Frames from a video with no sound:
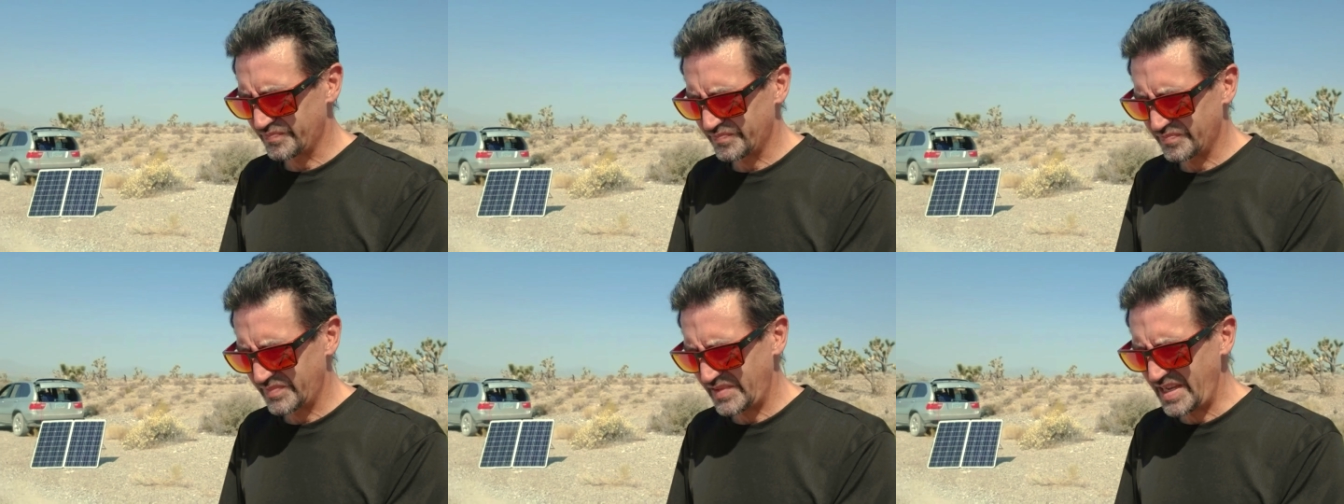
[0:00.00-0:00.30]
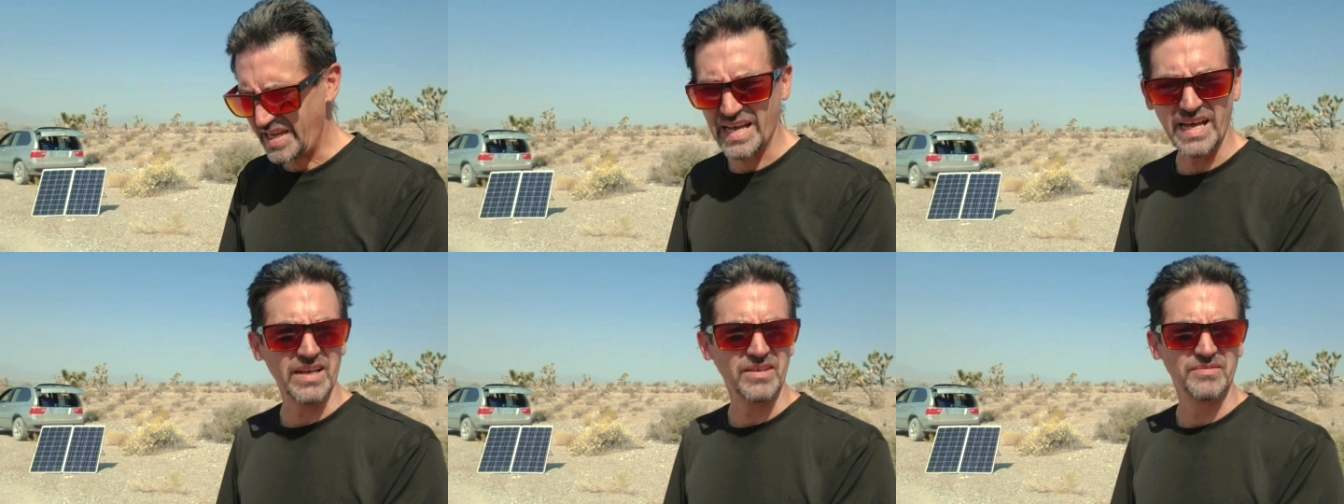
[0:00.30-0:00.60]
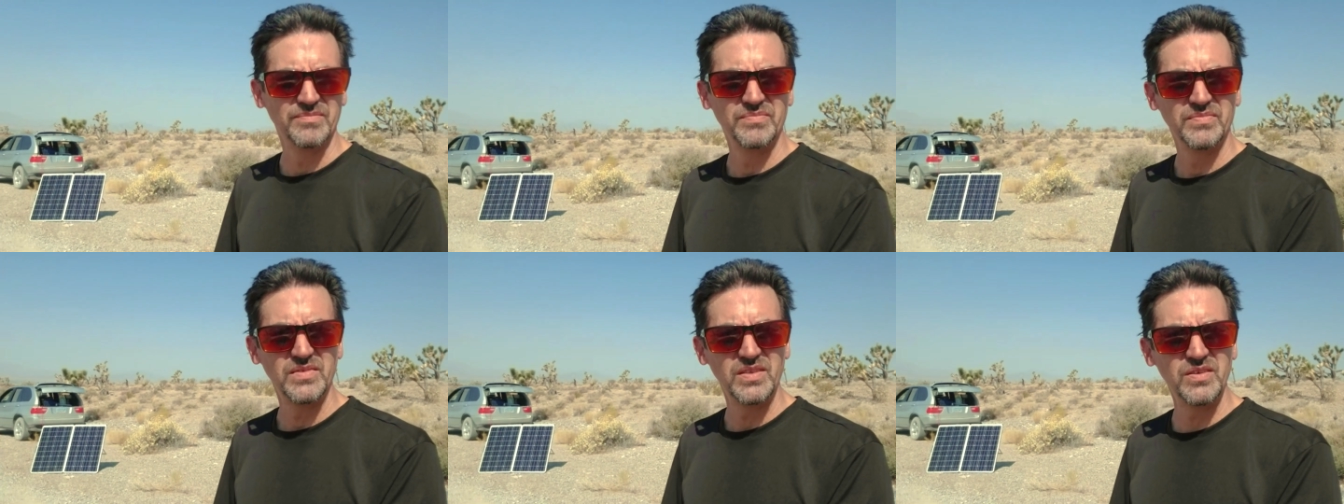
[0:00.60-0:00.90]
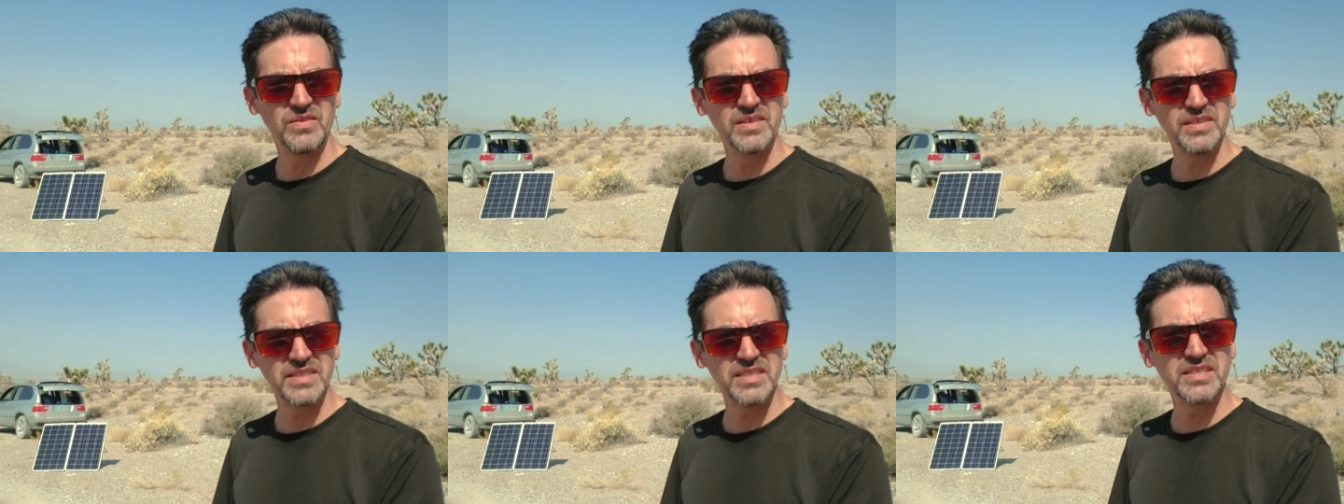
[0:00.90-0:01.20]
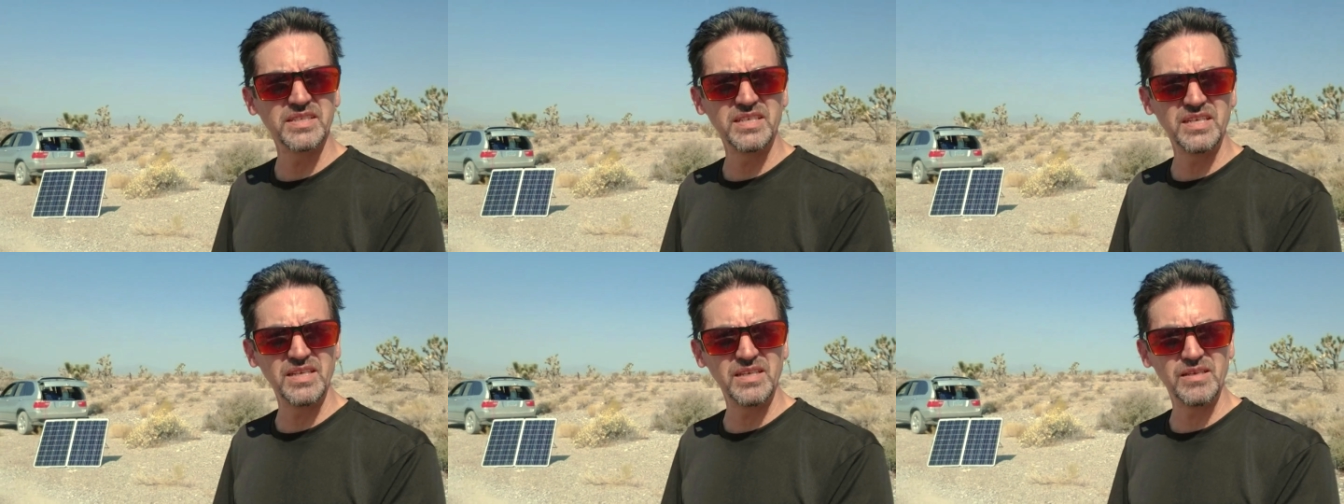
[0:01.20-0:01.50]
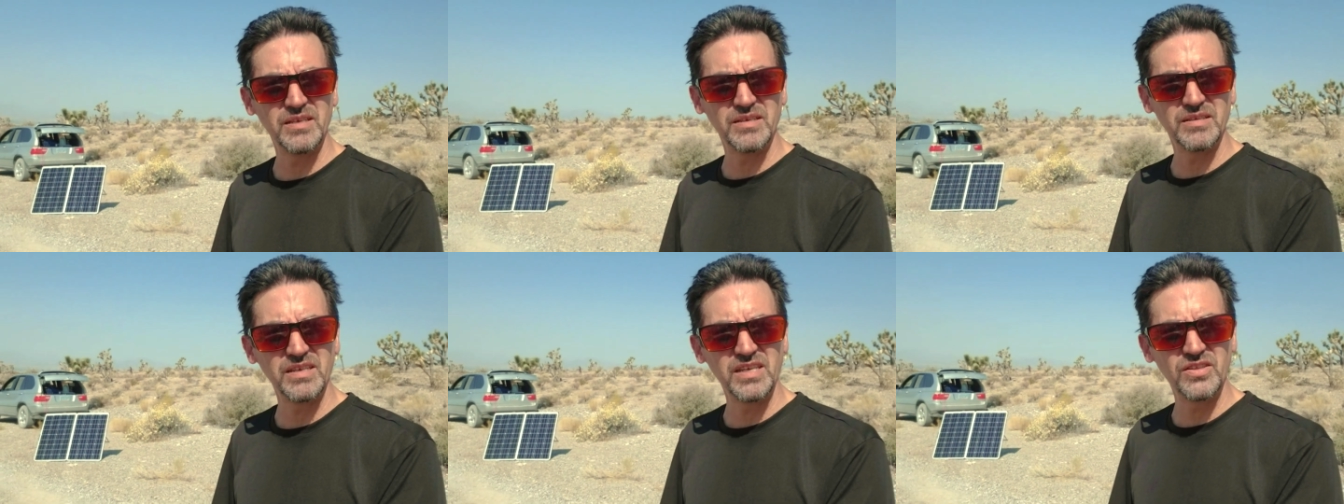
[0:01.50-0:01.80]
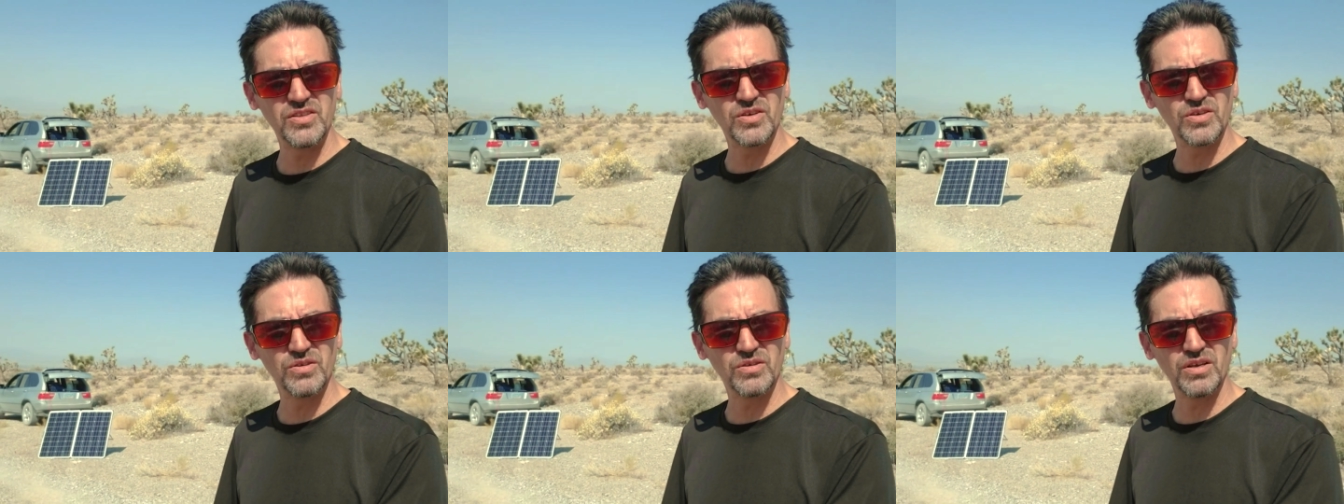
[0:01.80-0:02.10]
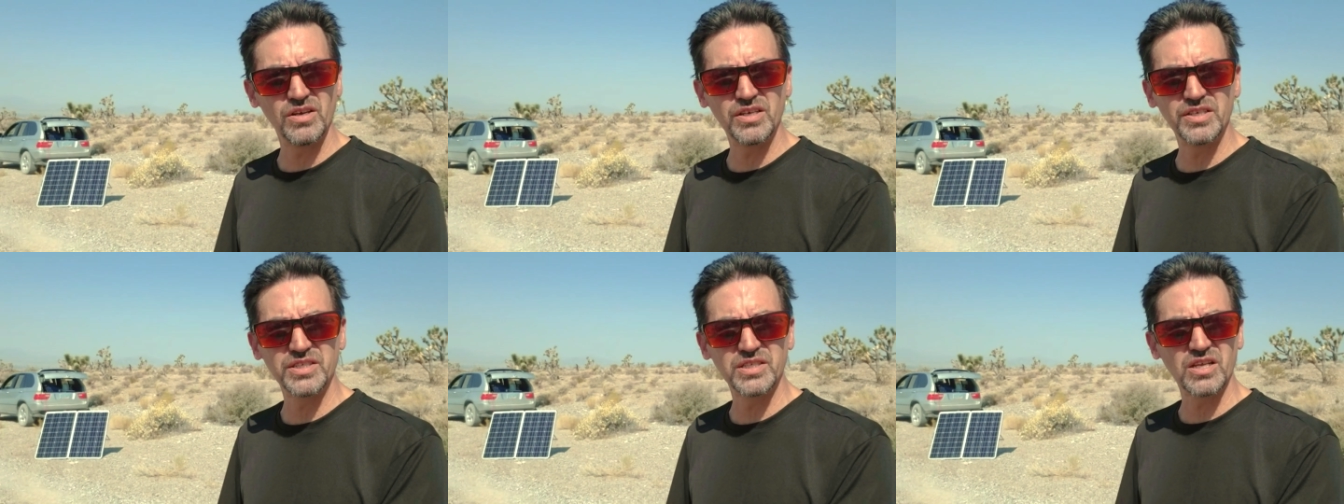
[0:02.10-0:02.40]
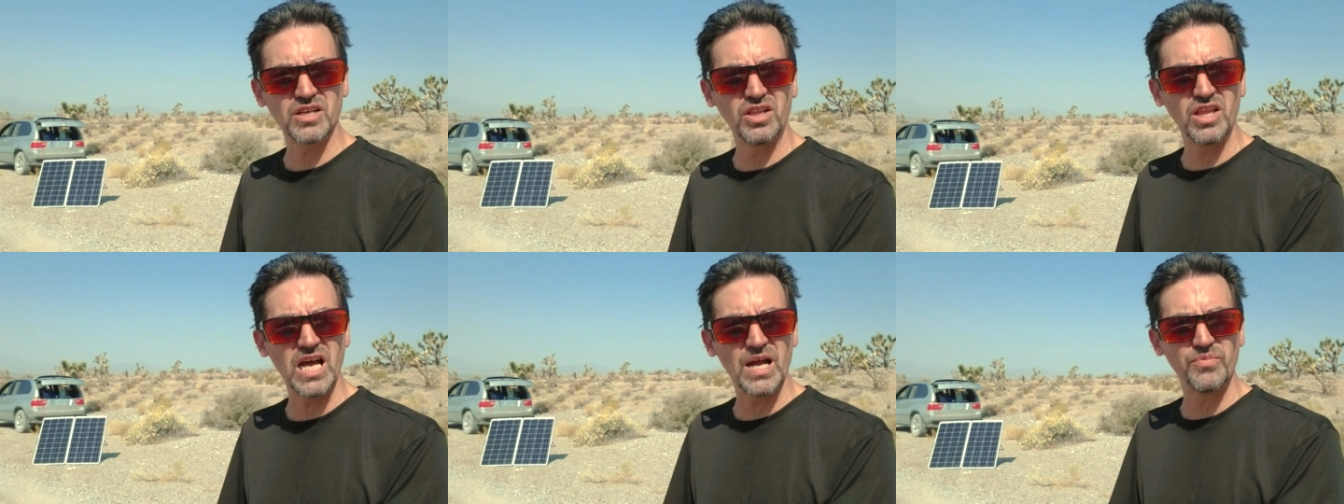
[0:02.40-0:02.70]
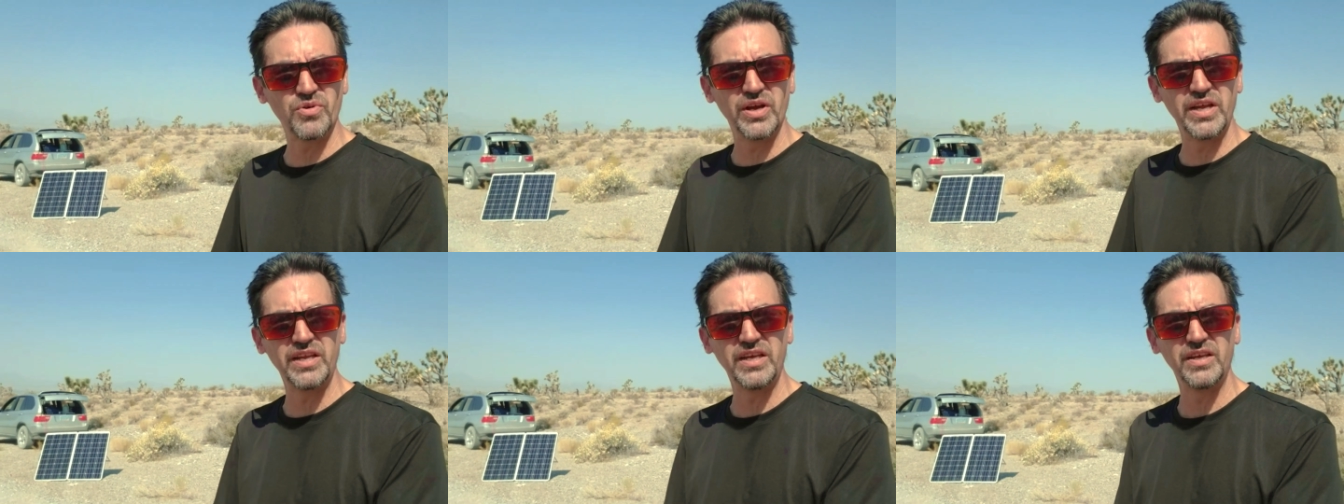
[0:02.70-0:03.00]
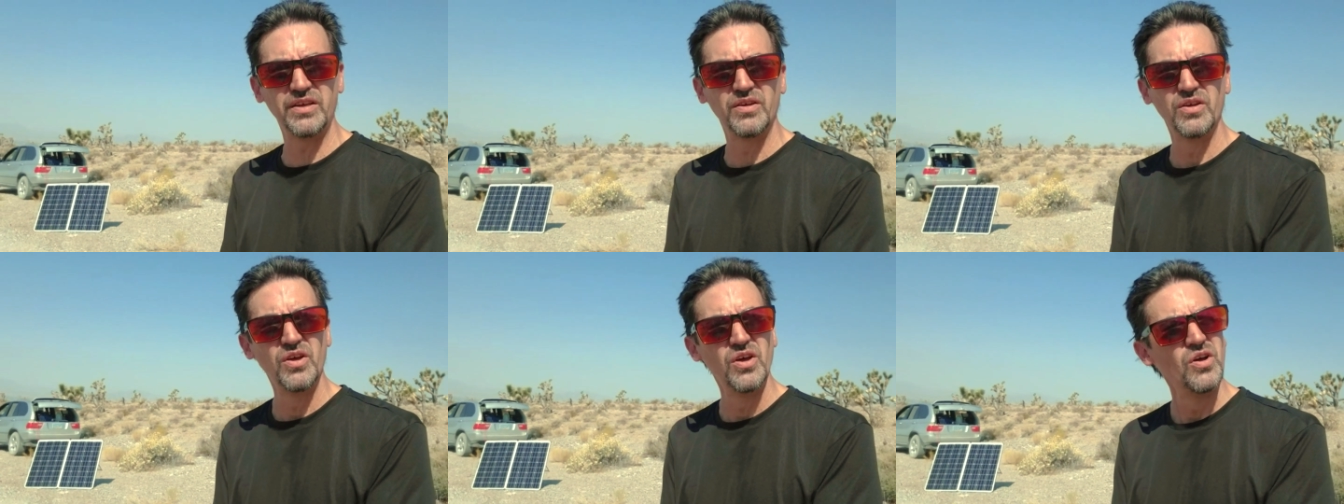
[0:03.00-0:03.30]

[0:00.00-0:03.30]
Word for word: yeah, you get to see either us collaborating